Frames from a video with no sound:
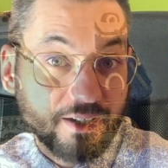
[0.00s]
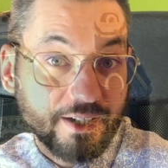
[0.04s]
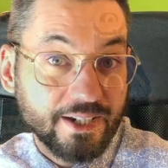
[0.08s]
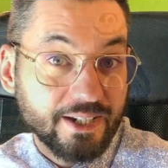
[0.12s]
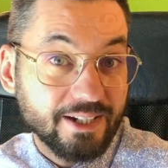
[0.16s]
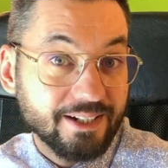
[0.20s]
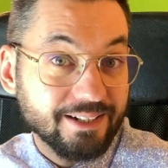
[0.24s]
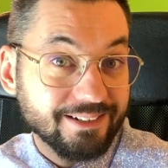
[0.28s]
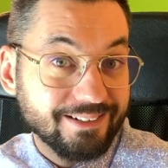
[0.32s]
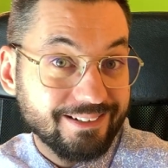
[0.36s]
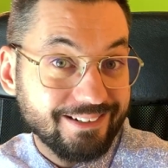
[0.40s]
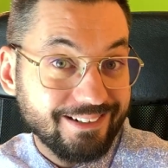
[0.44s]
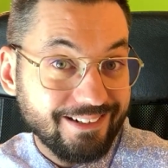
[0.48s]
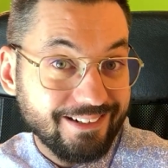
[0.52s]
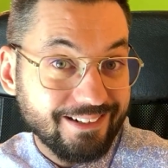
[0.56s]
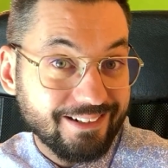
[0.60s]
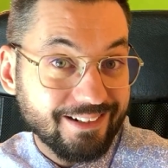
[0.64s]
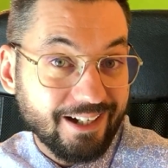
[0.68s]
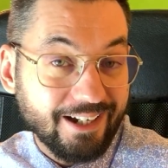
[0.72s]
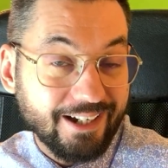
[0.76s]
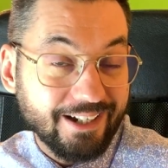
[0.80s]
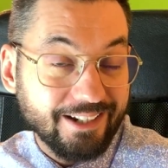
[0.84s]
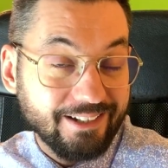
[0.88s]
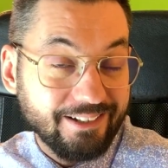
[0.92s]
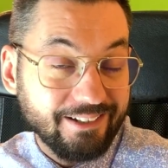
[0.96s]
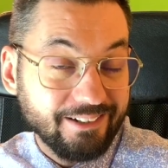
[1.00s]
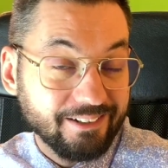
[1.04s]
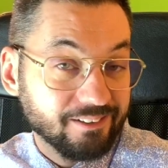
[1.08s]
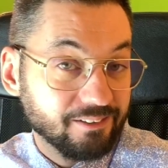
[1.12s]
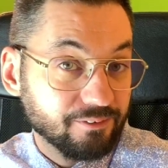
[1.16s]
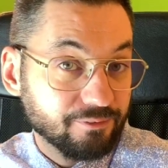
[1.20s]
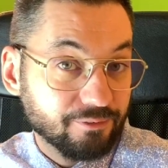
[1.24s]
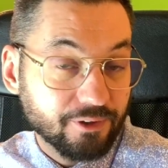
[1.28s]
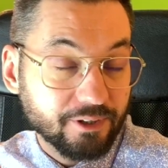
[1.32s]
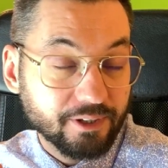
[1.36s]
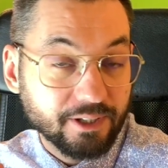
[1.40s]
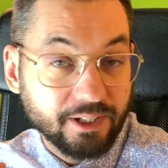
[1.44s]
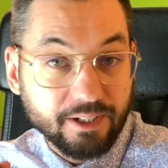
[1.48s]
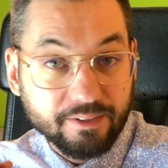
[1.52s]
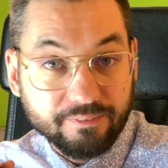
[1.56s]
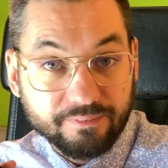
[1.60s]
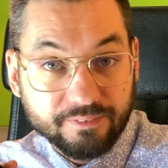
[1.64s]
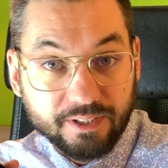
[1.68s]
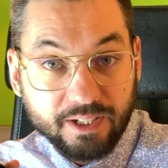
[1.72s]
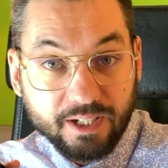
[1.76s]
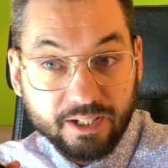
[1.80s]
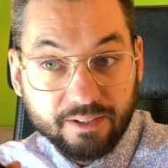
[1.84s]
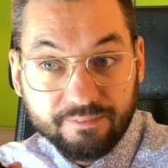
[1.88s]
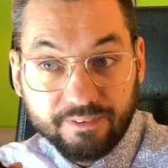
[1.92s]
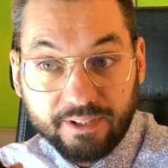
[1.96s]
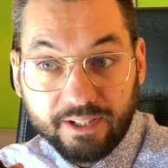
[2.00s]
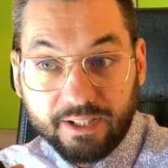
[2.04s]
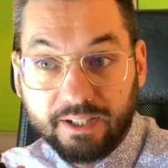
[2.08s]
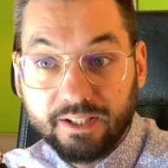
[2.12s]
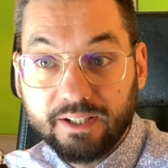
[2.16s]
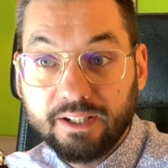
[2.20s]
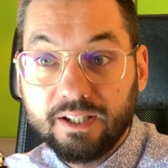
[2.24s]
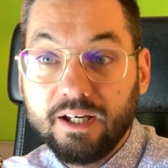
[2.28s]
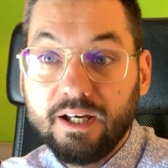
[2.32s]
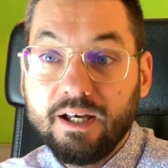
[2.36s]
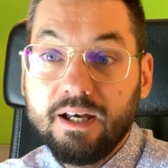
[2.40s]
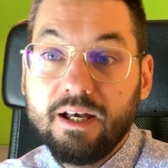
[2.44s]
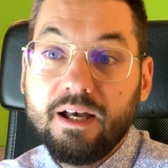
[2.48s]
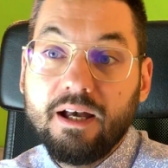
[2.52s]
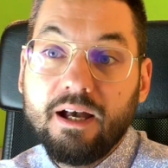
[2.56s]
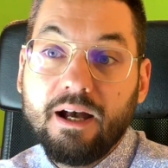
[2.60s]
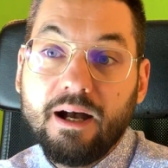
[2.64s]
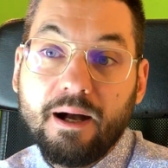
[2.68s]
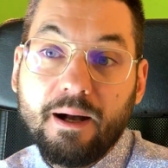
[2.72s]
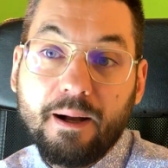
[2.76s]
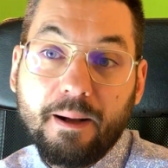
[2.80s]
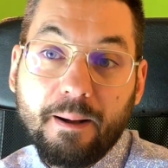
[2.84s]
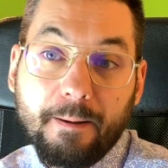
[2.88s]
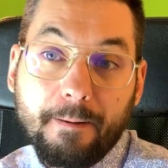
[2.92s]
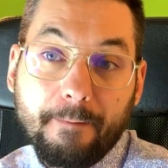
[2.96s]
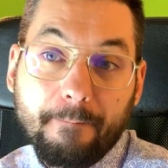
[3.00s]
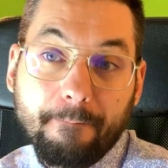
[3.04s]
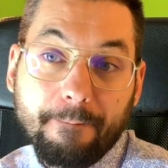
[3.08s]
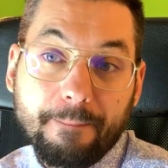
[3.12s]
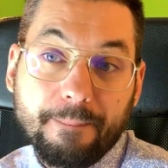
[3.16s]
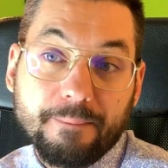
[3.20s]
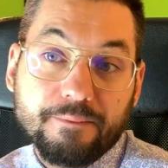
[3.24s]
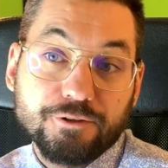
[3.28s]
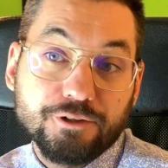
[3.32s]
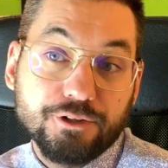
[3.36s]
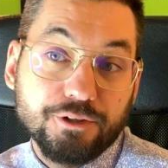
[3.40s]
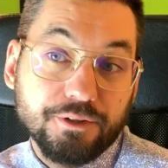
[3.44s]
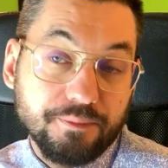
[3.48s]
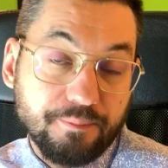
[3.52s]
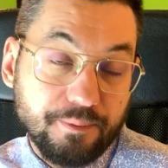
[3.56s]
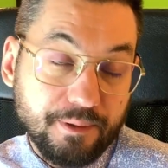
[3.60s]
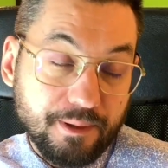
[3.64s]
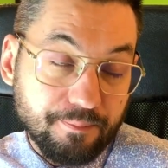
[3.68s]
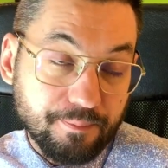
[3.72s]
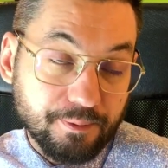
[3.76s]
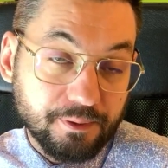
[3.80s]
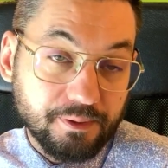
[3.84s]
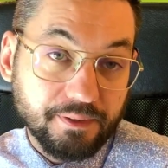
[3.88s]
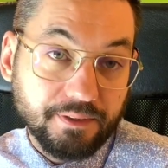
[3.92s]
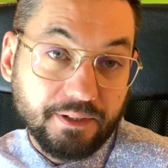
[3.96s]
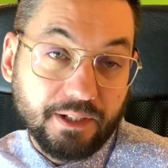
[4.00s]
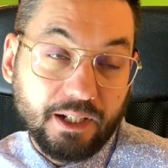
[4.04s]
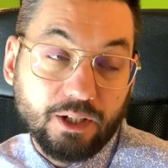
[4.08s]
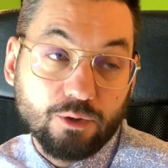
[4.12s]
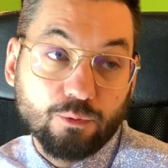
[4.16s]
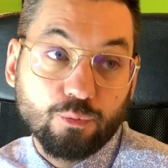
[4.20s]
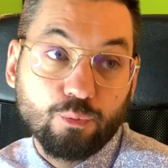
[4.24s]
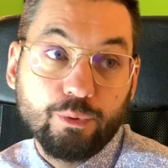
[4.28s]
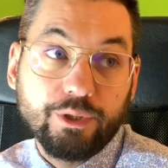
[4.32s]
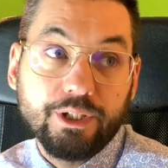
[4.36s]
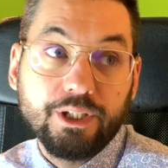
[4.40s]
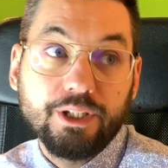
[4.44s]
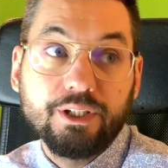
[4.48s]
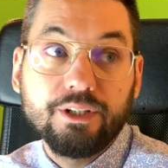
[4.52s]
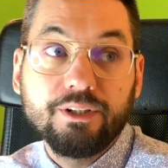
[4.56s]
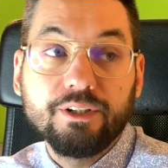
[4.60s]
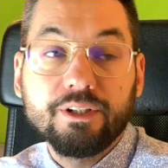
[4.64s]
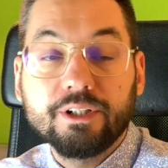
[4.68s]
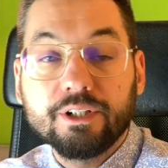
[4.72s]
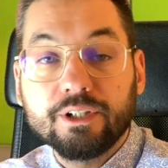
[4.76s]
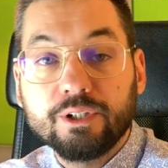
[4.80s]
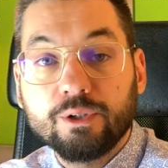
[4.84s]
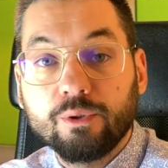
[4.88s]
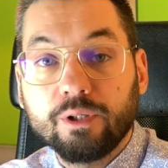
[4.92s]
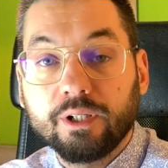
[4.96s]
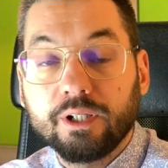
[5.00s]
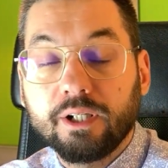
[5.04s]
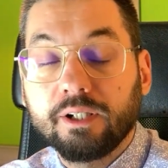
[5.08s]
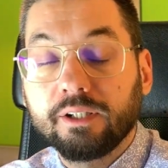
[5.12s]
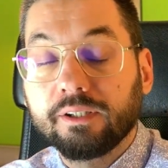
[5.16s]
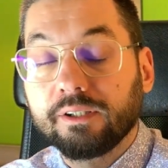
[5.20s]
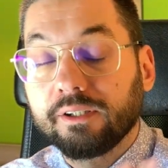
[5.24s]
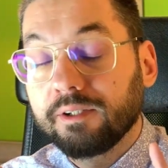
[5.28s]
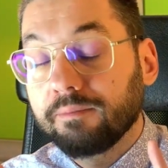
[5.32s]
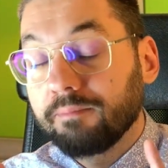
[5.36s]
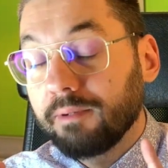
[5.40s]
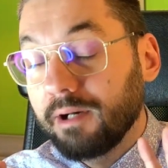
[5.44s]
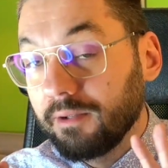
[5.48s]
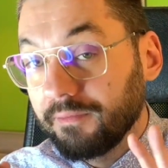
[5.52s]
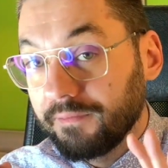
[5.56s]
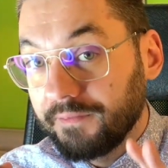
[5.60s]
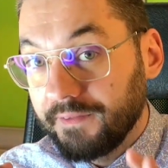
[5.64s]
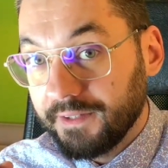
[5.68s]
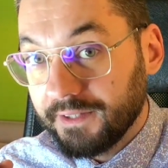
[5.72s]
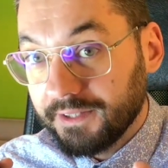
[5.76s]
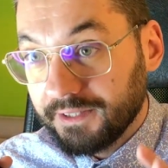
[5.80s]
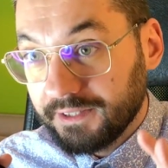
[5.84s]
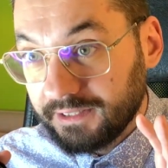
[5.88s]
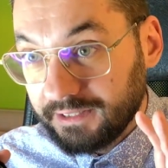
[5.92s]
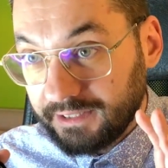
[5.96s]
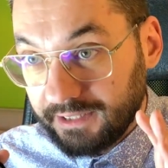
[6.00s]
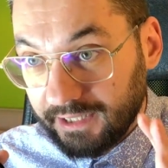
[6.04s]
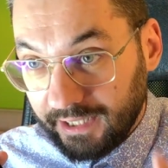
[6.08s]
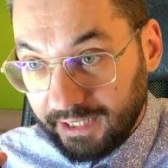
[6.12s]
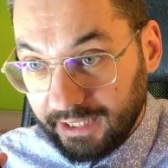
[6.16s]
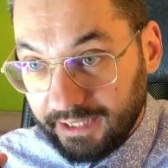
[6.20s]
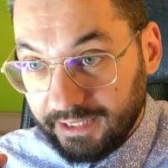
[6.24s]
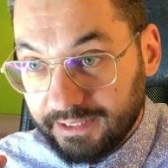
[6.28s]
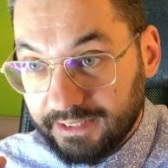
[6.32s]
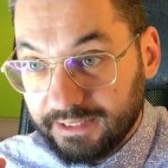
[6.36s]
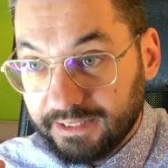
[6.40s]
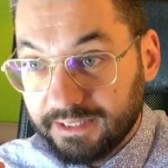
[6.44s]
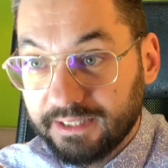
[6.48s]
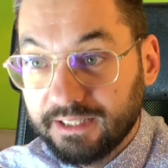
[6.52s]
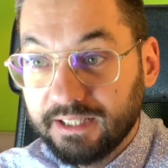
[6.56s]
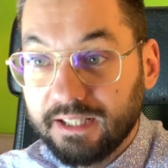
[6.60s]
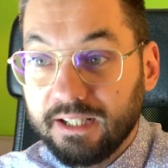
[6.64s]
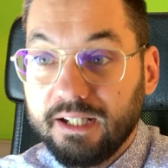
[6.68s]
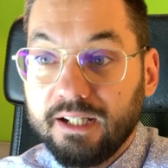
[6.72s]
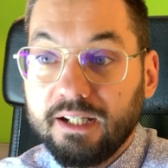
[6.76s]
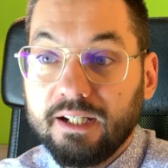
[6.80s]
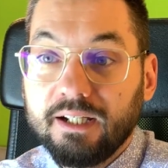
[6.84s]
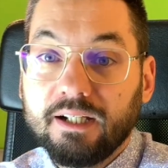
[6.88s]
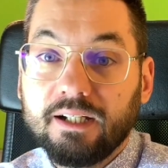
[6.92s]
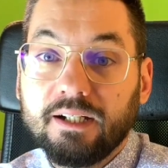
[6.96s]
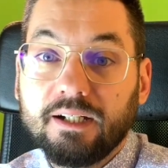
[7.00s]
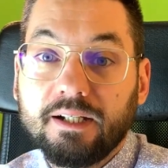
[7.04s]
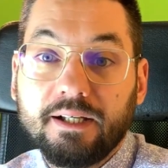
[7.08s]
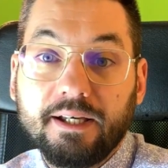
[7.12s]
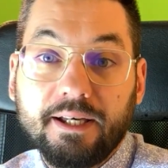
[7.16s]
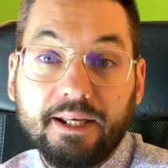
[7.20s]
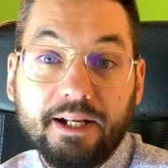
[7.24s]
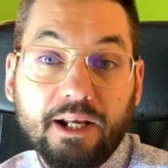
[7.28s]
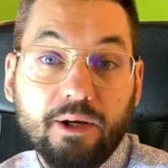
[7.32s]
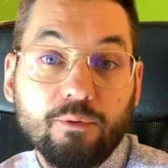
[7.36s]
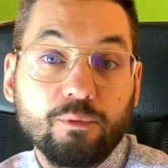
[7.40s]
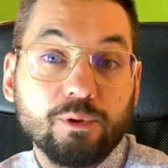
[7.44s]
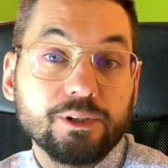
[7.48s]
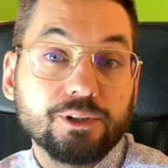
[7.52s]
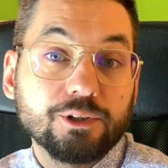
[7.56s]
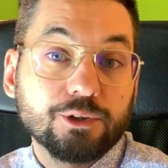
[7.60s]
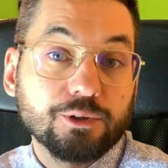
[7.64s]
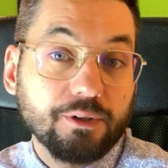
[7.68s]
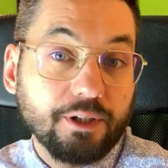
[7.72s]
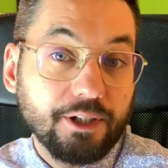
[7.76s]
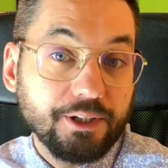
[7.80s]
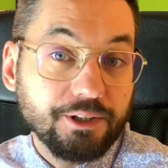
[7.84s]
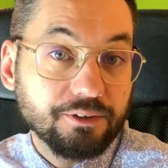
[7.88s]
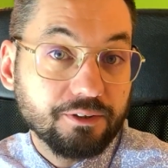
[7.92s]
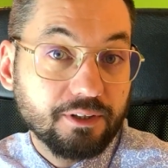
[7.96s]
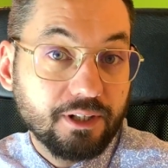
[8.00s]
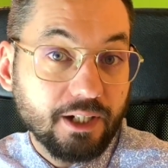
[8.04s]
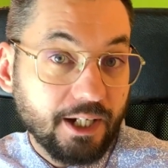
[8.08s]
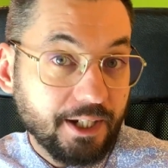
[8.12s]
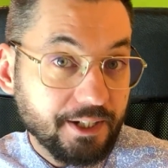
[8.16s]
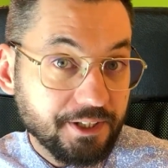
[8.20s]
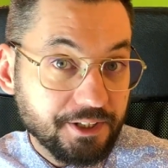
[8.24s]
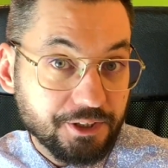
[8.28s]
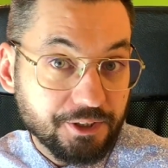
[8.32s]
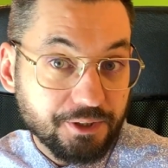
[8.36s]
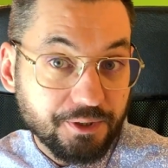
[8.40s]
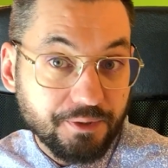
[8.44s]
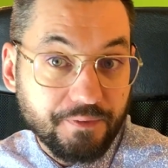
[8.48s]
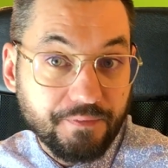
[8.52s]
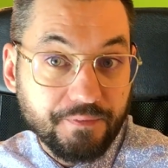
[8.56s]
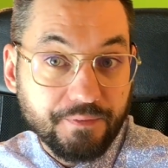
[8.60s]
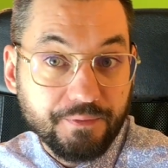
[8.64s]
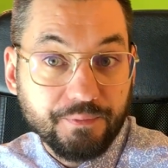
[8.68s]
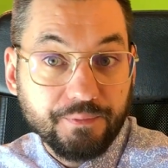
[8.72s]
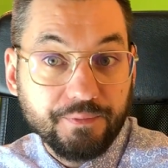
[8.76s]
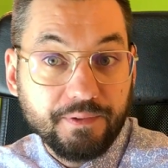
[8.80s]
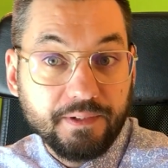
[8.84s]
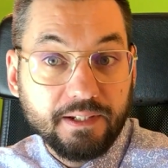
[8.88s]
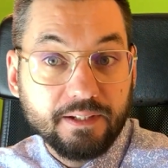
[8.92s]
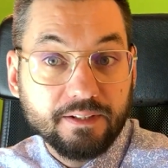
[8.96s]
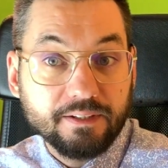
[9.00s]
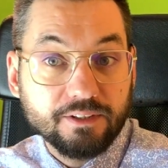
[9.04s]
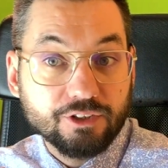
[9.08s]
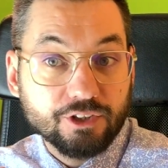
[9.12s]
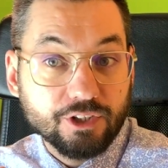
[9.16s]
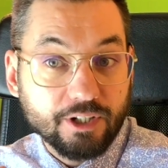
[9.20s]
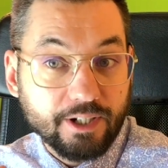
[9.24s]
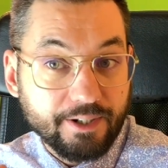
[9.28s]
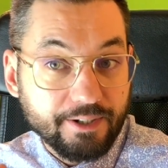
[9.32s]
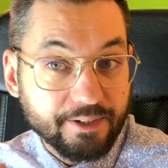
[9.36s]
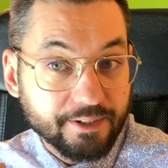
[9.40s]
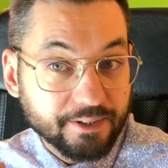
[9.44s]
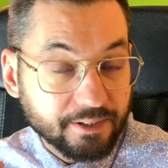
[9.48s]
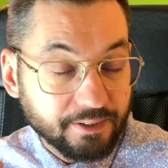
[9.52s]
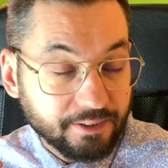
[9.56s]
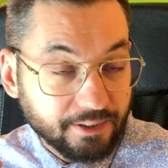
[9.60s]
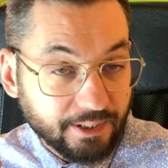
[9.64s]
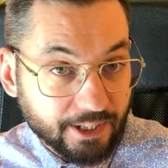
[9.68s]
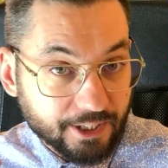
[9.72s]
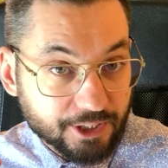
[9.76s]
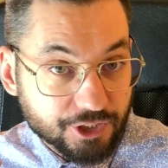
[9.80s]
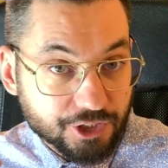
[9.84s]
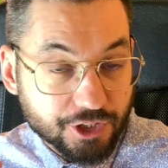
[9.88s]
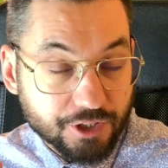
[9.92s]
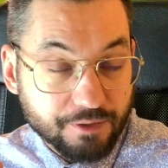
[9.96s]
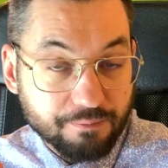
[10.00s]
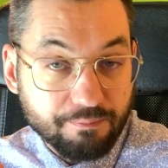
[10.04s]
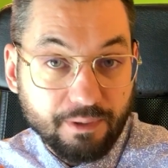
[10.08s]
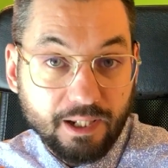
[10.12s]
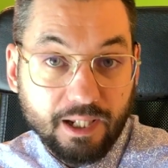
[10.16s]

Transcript: indeed ideal for gift giving to the people that we know a little about their tastes, and I will try to guide you through the entire collection.